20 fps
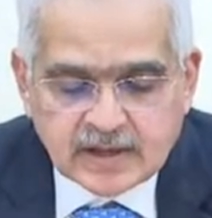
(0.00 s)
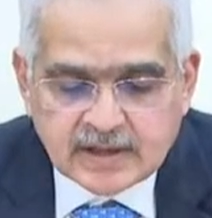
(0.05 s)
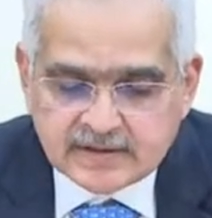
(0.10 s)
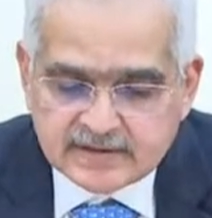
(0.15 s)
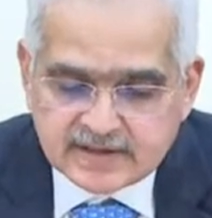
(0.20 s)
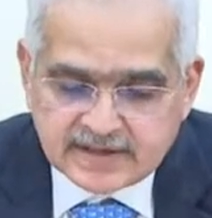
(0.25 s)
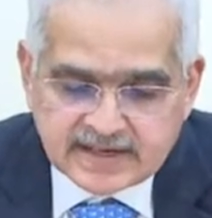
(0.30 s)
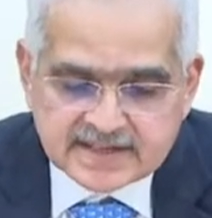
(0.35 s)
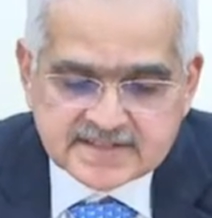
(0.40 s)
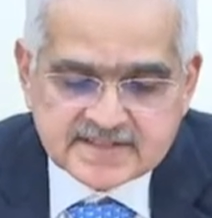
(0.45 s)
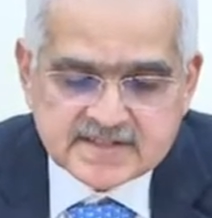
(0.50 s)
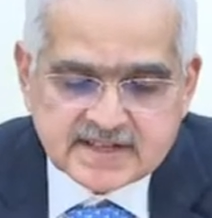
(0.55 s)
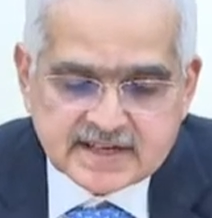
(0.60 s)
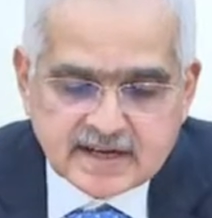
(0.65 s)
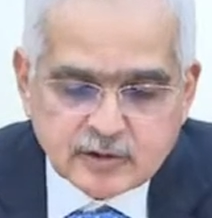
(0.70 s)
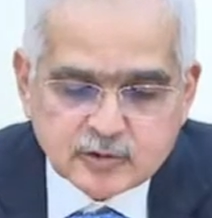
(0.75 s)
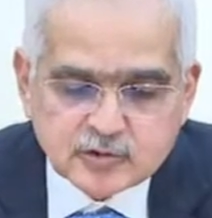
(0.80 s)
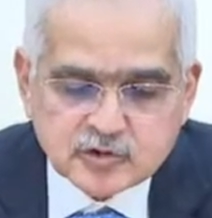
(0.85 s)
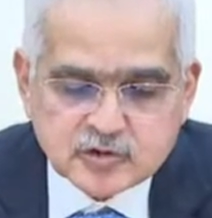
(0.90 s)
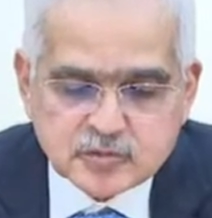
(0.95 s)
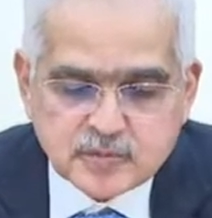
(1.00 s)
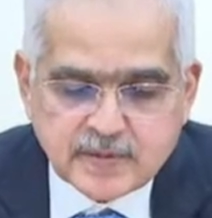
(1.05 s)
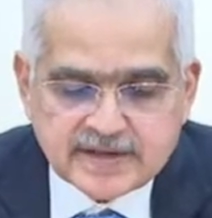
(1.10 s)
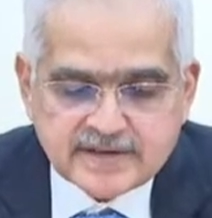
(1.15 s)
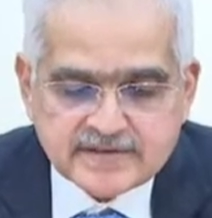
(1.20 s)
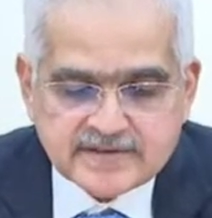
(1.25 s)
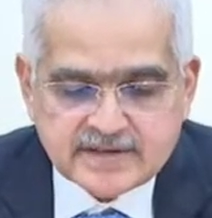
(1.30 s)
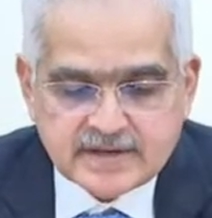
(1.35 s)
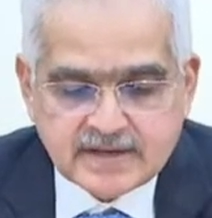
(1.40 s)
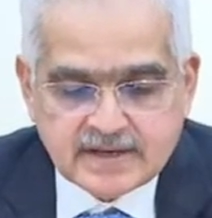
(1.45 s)
The next announcement
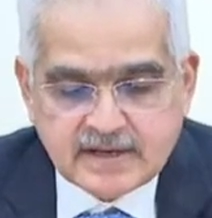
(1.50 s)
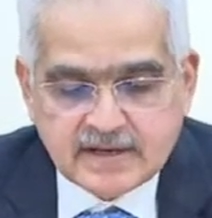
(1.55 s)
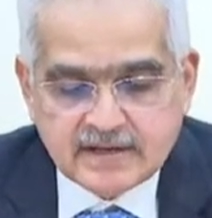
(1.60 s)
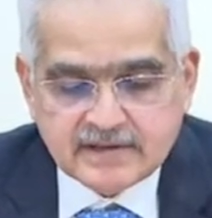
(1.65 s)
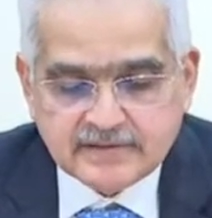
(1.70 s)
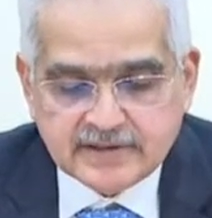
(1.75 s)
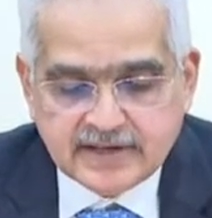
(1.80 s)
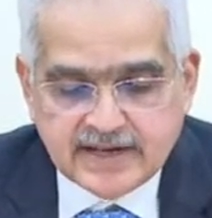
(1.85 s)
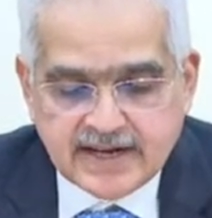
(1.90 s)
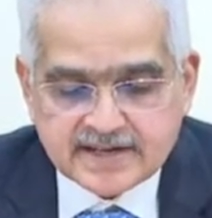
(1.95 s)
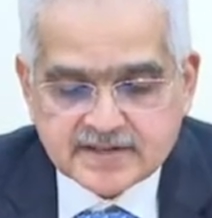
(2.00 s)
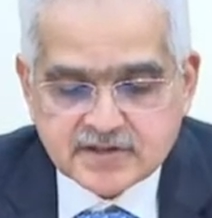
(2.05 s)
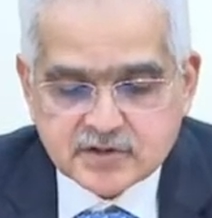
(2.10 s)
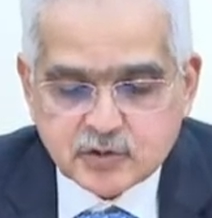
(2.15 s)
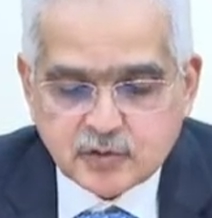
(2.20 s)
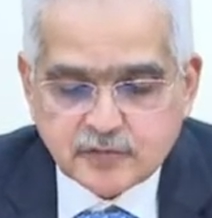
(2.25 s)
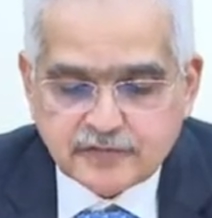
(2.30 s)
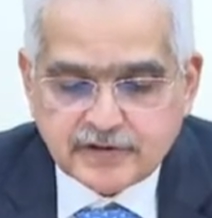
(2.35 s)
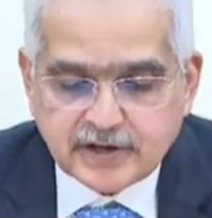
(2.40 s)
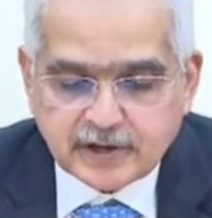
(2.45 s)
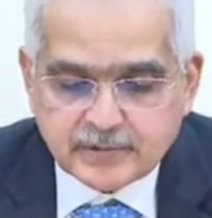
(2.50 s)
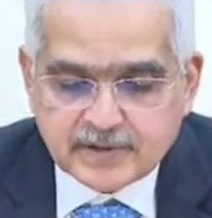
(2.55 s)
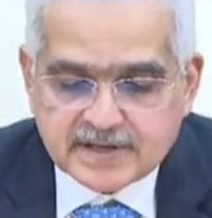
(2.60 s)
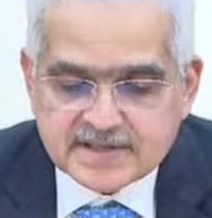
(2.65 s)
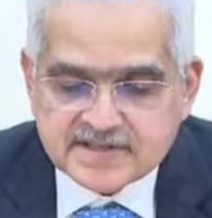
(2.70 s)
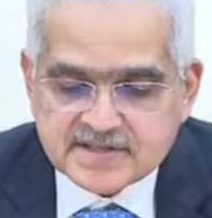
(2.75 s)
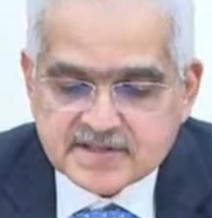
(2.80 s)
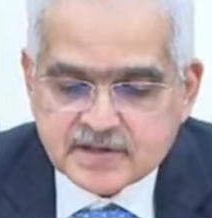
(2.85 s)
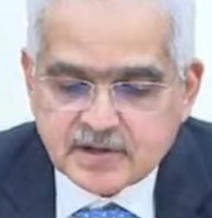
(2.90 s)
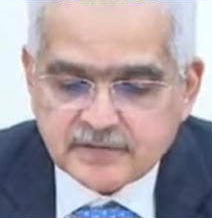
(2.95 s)
relates to
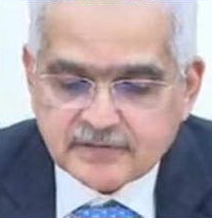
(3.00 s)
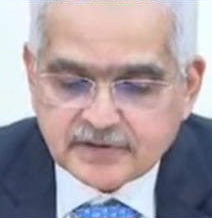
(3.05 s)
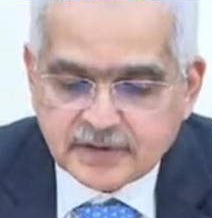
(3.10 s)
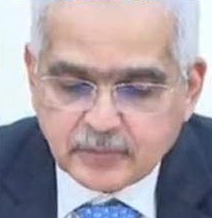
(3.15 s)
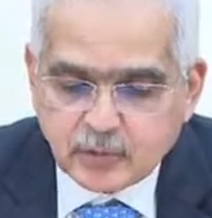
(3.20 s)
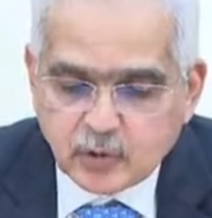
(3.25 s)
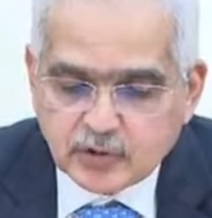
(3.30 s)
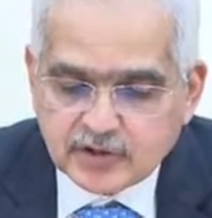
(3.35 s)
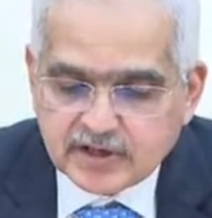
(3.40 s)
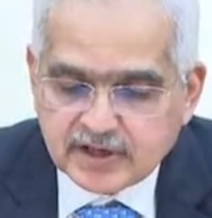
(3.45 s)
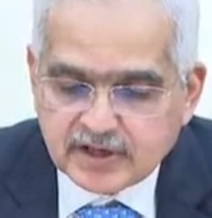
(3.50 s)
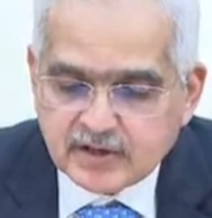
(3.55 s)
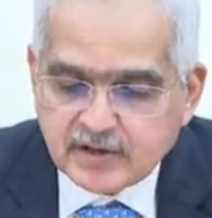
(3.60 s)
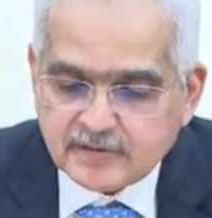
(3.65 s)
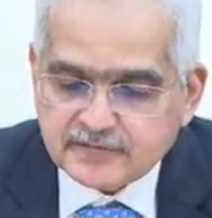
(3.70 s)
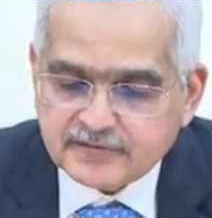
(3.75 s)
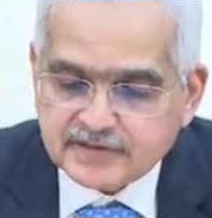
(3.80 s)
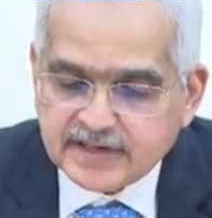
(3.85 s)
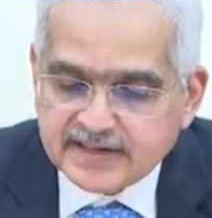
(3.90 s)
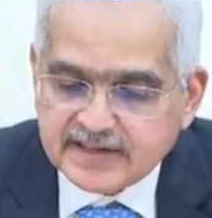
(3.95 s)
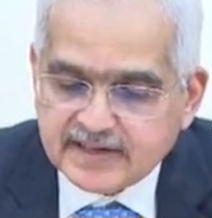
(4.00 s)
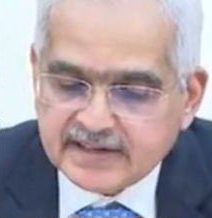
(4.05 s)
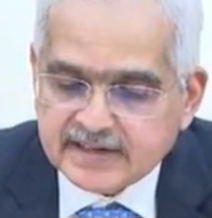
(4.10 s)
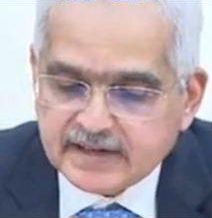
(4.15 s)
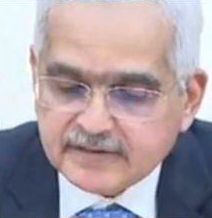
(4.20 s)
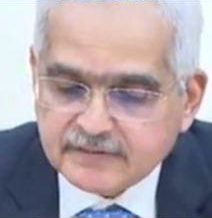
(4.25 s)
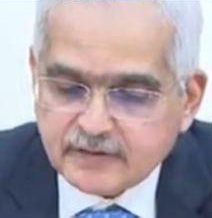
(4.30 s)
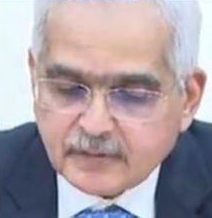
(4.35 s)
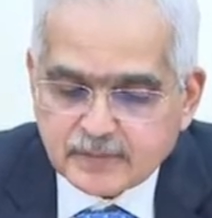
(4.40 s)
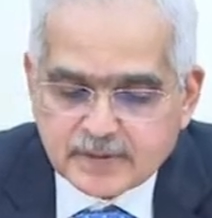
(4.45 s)
frequency of reporting of credit
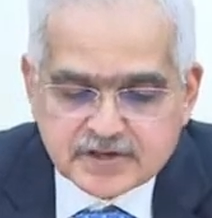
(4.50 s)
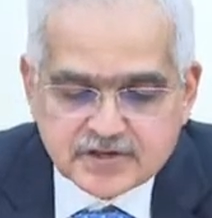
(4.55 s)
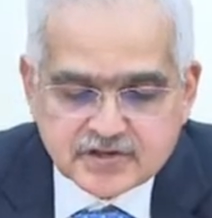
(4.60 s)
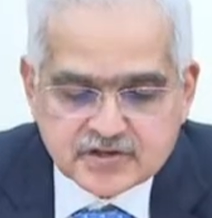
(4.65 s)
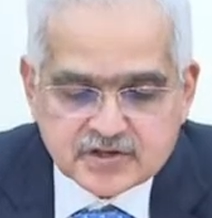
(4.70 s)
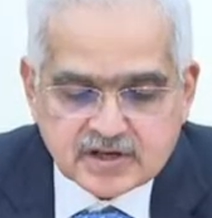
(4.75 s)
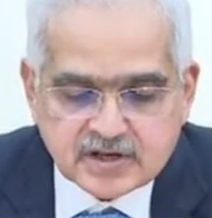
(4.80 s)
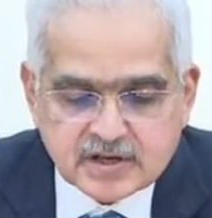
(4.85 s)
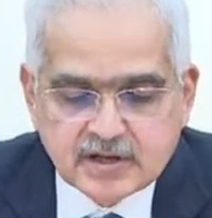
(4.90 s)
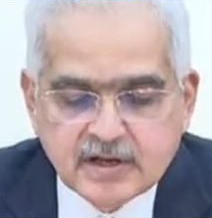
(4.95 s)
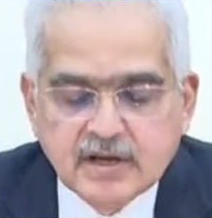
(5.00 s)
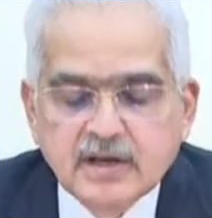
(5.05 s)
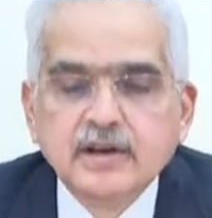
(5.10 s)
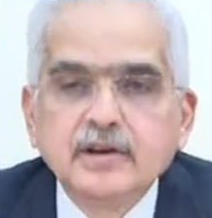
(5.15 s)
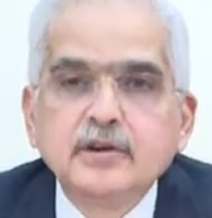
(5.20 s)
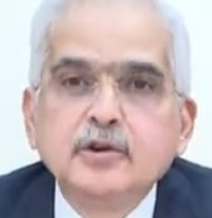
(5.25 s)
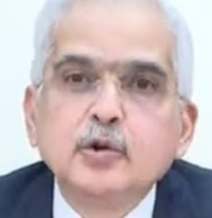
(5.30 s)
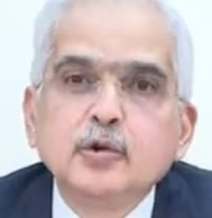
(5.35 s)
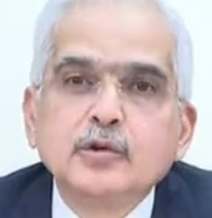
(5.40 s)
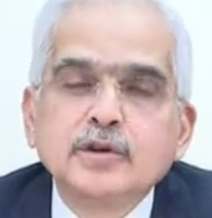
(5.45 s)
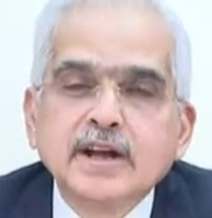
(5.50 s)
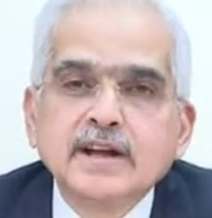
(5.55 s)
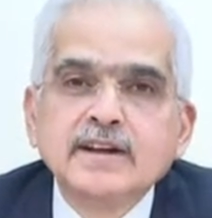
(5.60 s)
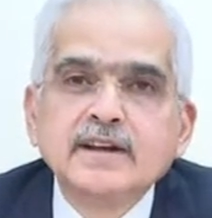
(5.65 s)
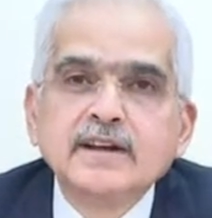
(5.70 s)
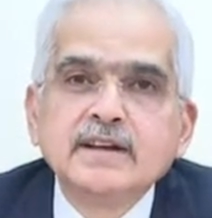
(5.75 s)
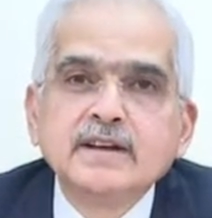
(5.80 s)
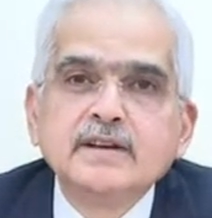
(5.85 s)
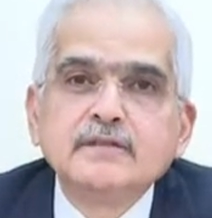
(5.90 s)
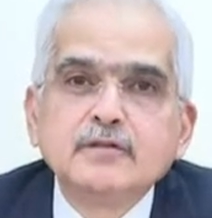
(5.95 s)
information to credit
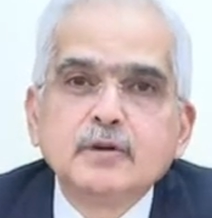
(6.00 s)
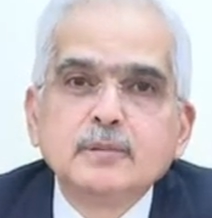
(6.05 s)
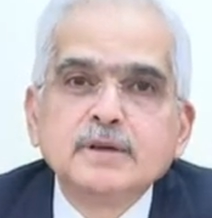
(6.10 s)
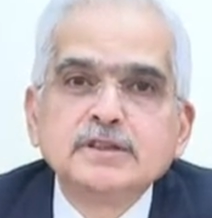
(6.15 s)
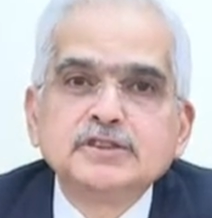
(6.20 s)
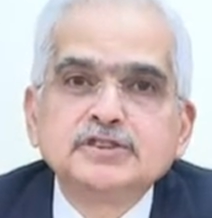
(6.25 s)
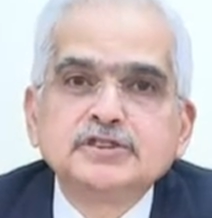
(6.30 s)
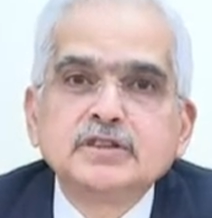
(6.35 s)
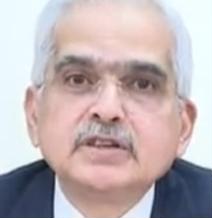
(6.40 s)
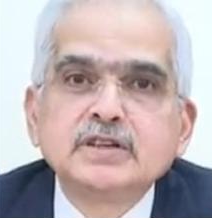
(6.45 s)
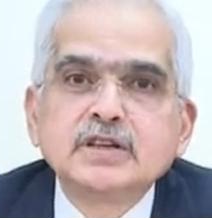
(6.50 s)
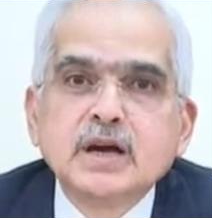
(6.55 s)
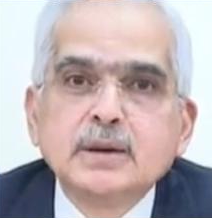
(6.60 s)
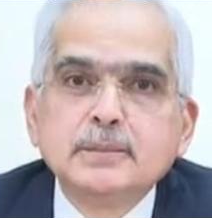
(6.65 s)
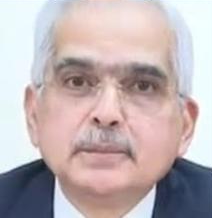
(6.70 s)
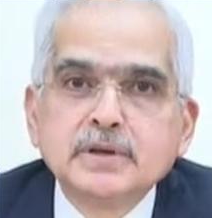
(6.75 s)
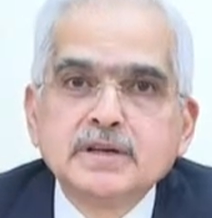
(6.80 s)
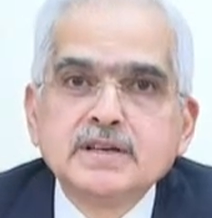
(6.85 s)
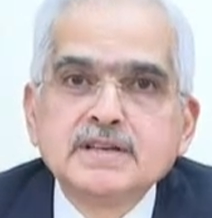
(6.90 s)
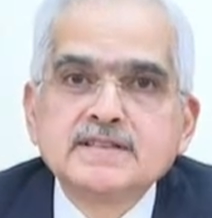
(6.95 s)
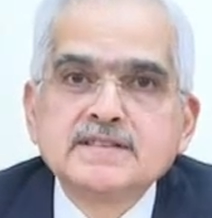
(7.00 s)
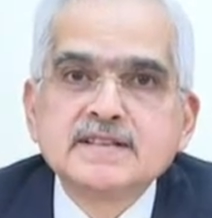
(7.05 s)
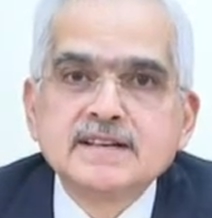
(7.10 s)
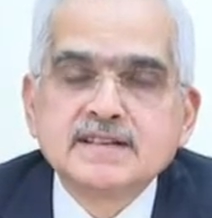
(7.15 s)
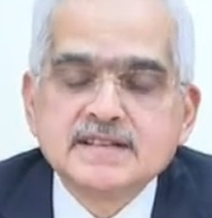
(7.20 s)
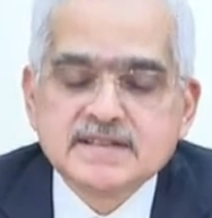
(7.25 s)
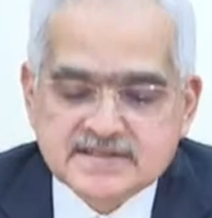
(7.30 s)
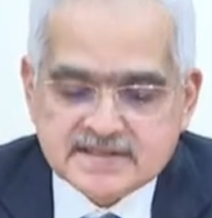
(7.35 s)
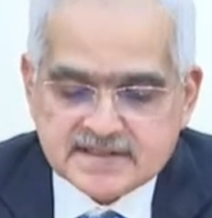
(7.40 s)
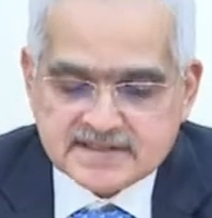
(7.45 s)
information companies, that
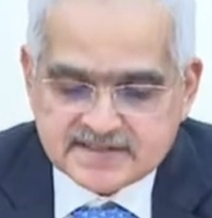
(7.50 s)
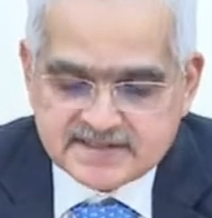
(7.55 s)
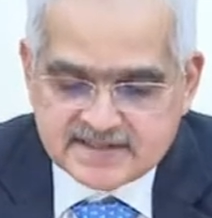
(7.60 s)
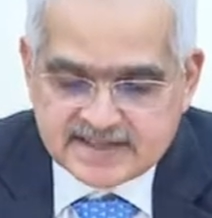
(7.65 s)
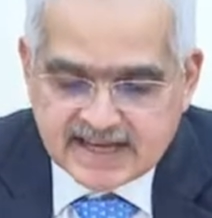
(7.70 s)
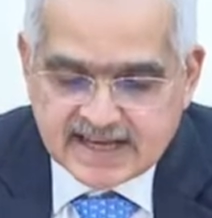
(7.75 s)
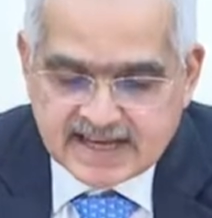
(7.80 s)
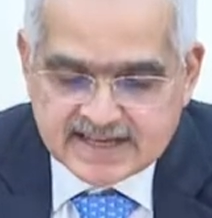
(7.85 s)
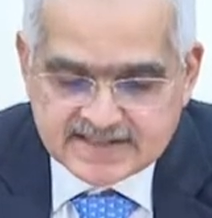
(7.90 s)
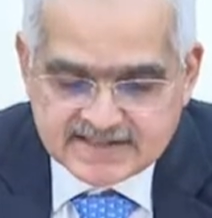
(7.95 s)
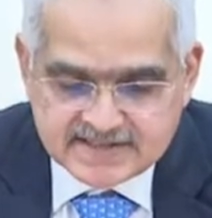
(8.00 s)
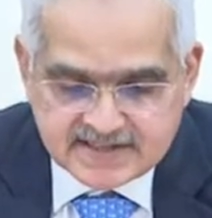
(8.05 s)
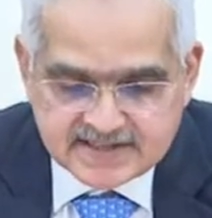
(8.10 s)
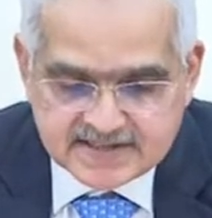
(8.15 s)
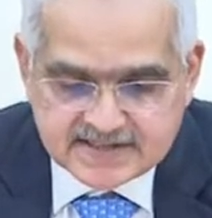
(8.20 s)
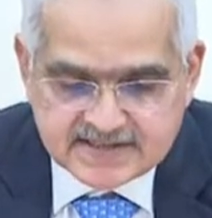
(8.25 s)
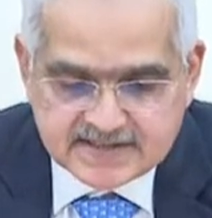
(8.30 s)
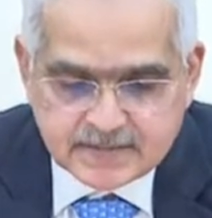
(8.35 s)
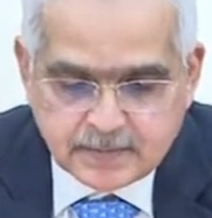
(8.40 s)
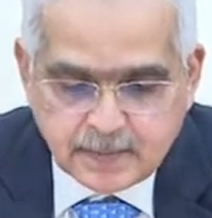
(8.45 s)
is CICs.